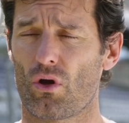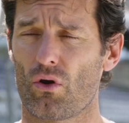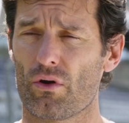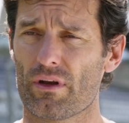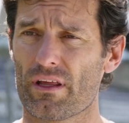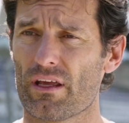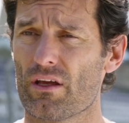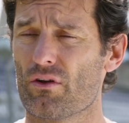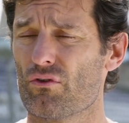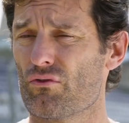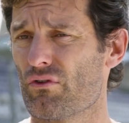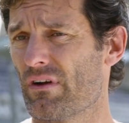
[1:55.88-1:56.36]

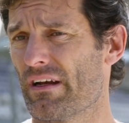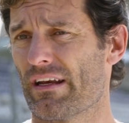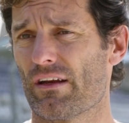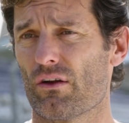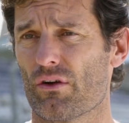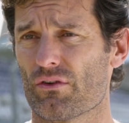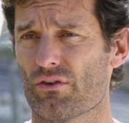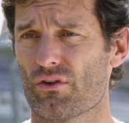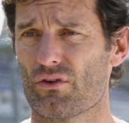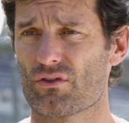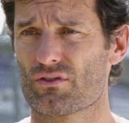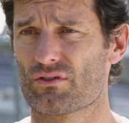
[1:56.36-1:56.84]
Tony is
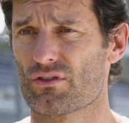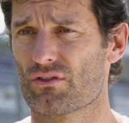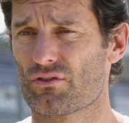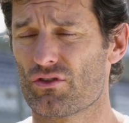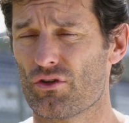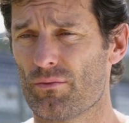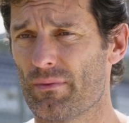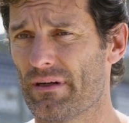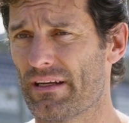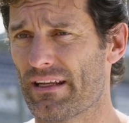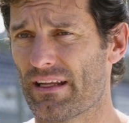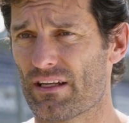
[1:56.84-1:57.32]
really not used
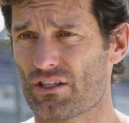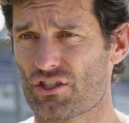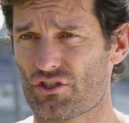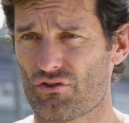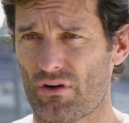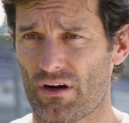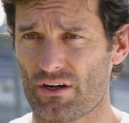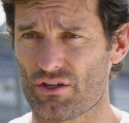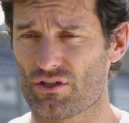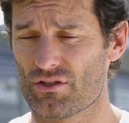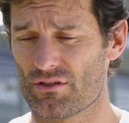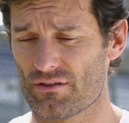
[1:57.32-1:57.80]
to too many
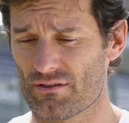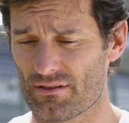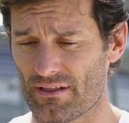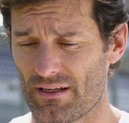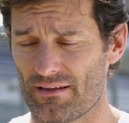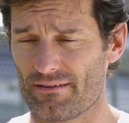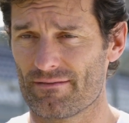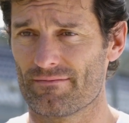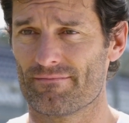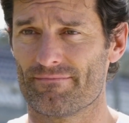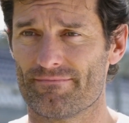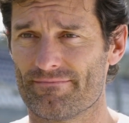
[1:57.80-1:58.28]

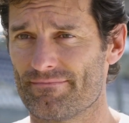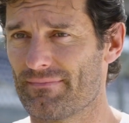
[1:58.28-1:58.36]
instructions, and